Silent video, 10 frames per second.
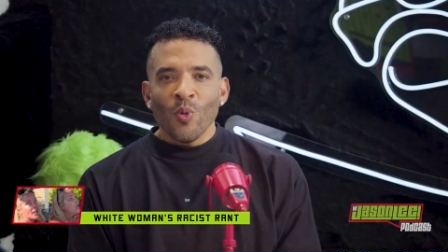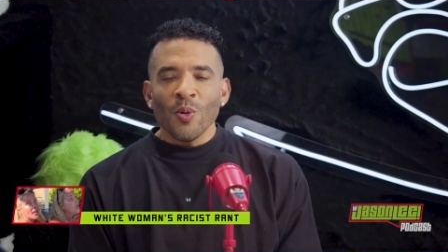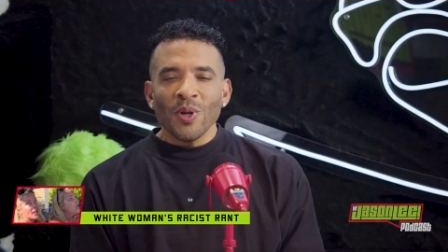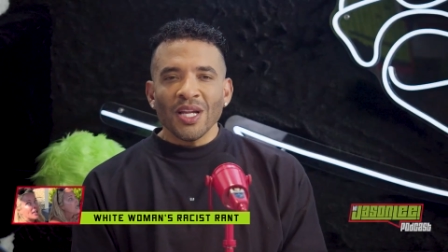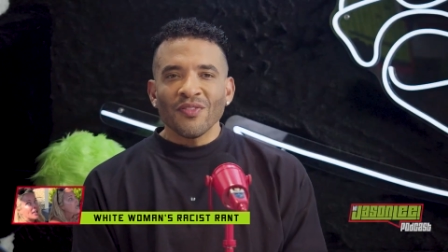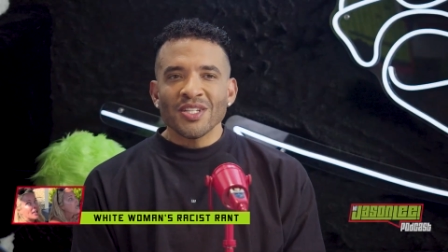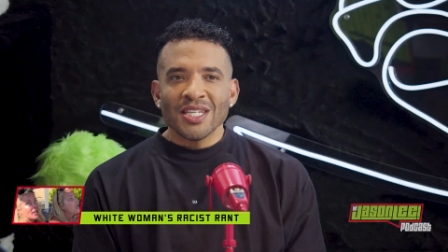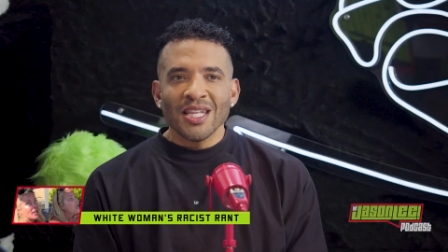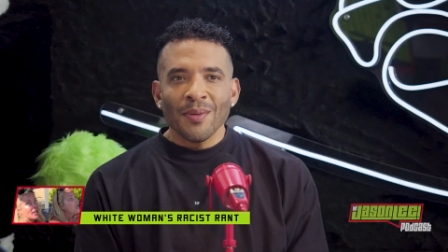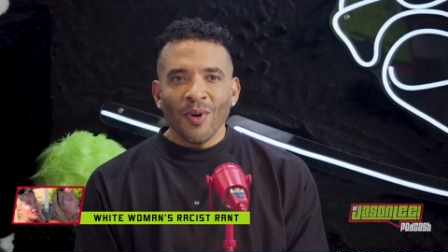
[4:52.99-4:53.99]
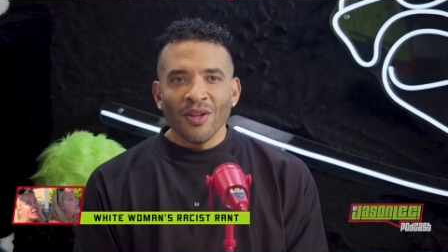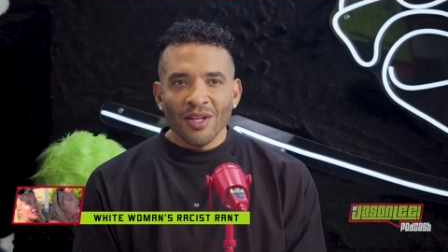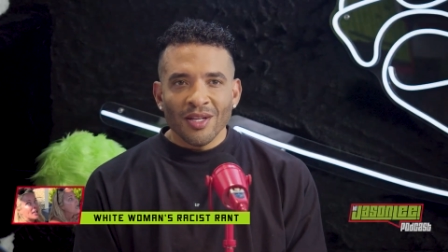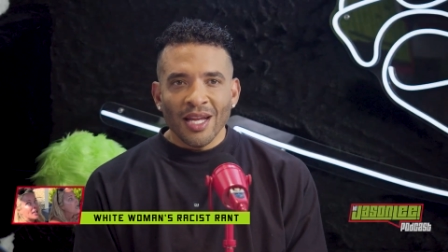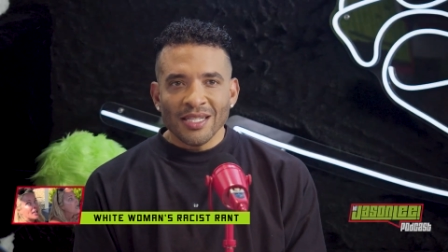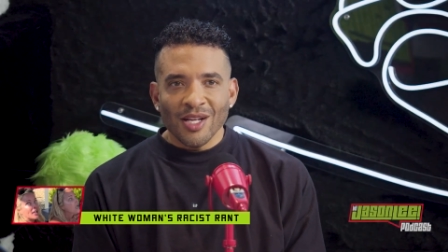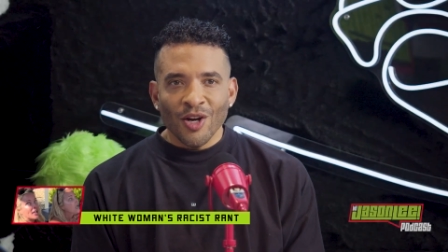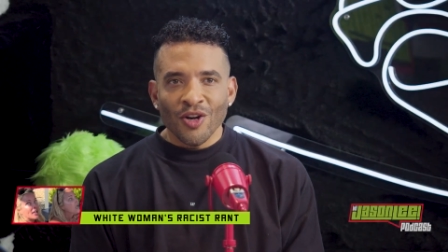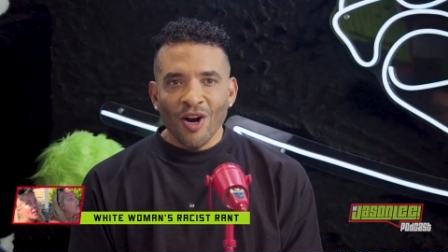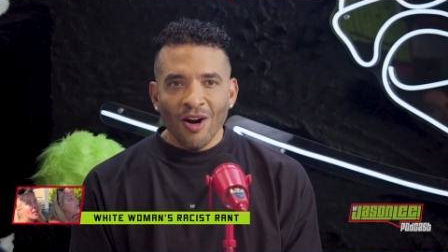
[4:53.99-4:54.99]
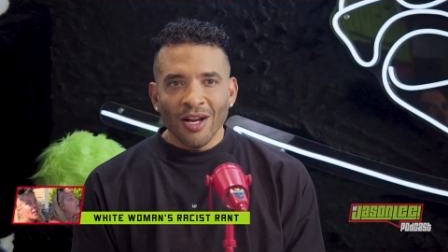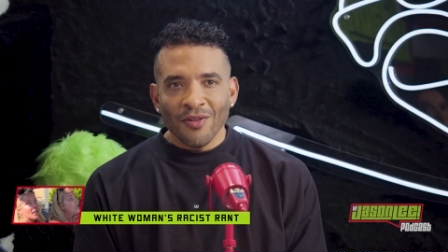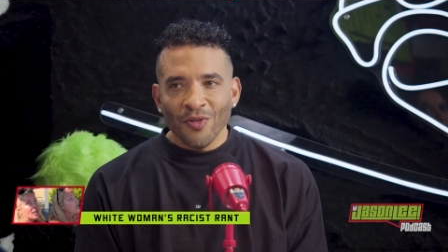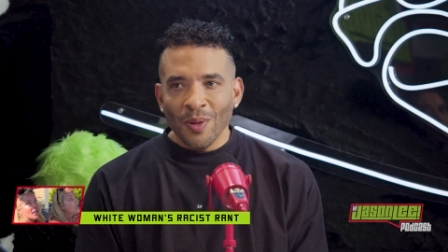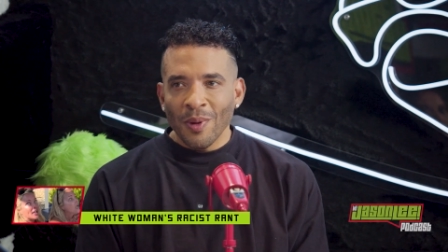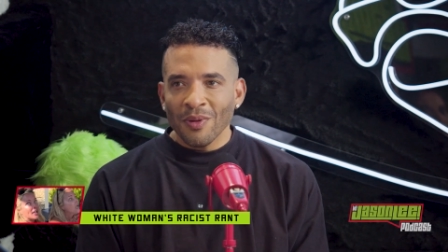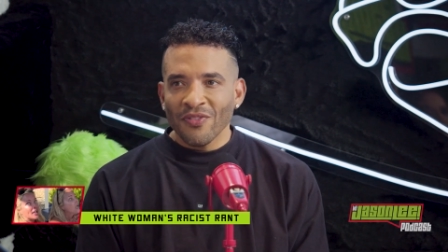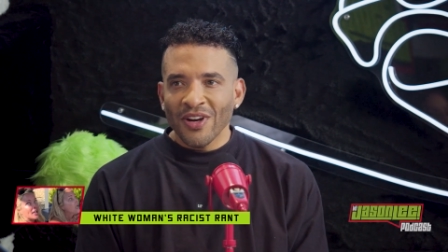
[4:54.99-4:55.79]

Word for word: Wouldn't we love to see them on the next undercard at a Floyd Mayweather